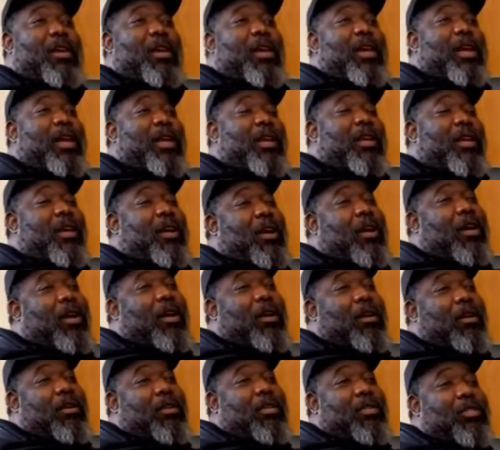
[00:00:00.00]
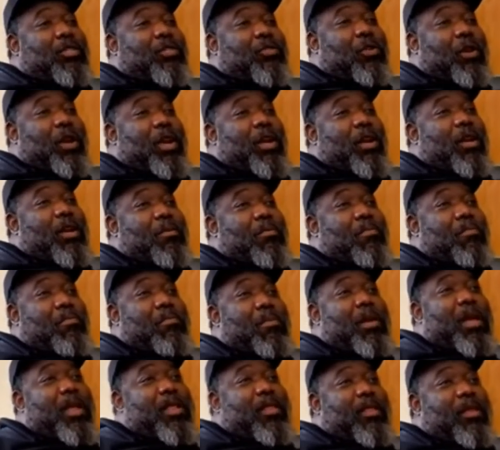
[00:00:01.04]
And uh, his training
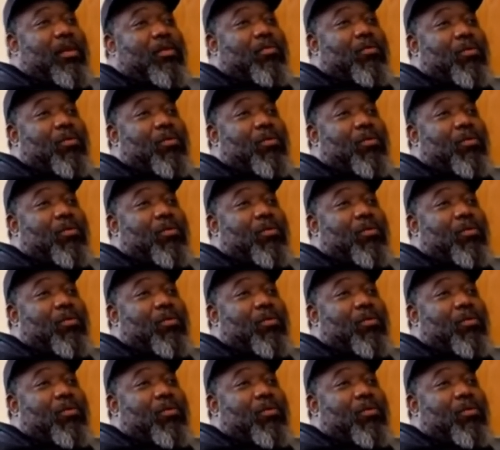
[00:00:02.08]
method